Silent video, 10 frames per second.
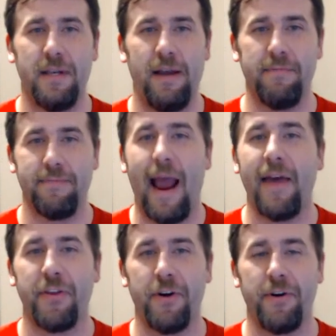a
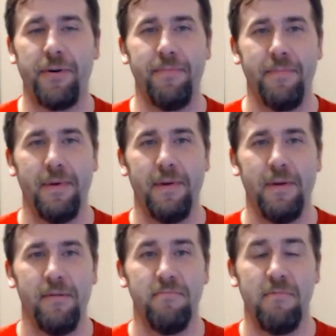rather
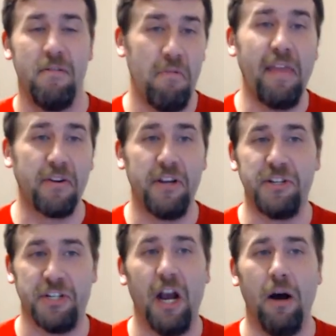
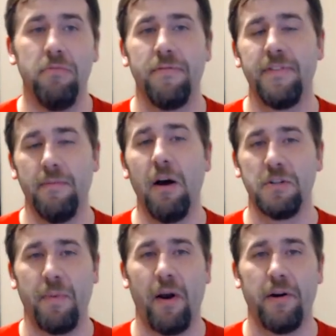good show for the
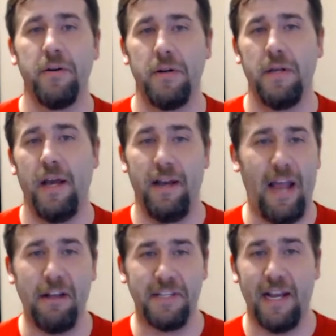most part.
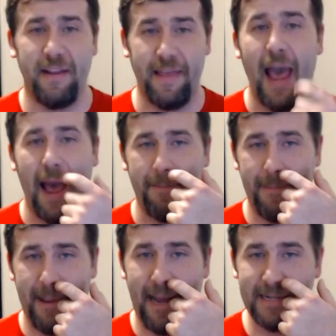Outside of that,
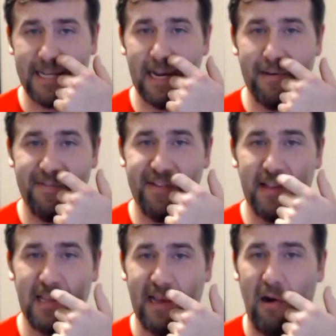outside
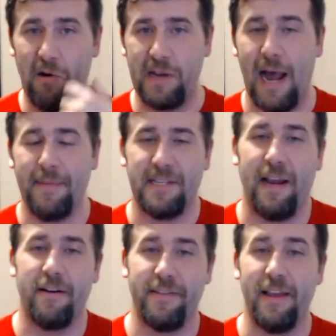of the whole
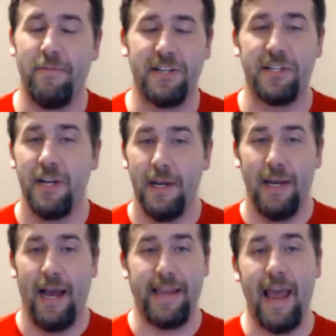commentator thing, which
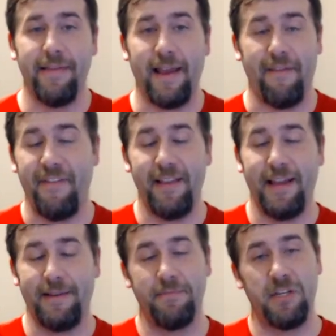again, like, I feel
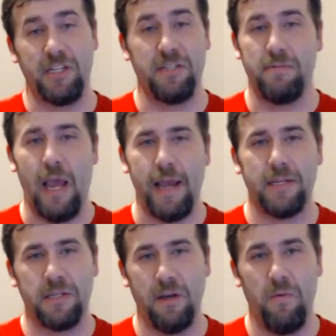like just
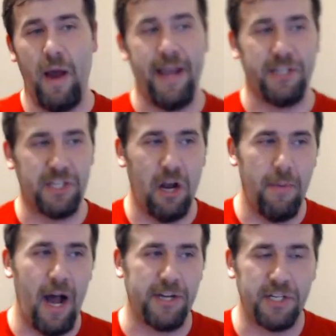takes away so
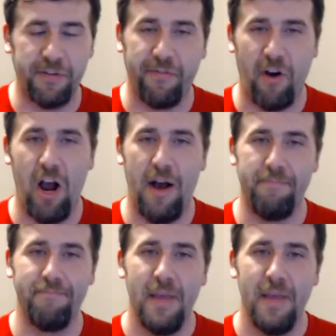much from